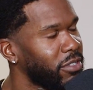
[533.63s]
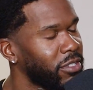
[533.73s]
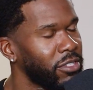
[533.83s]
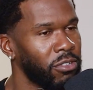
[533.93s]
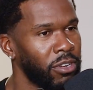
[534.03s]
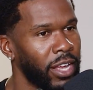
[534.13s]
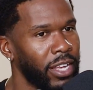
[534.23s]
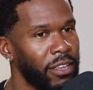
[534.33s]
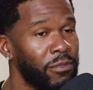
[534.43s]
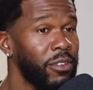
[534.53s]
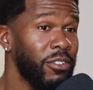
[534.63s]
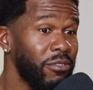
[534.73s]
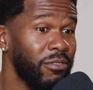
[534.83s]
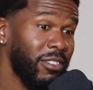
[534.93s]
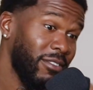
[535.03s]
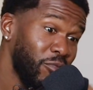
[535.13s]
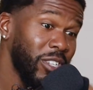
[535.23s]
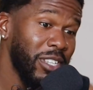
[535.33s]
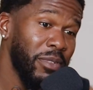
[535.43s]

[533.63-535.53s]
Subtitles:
And so like, if we do really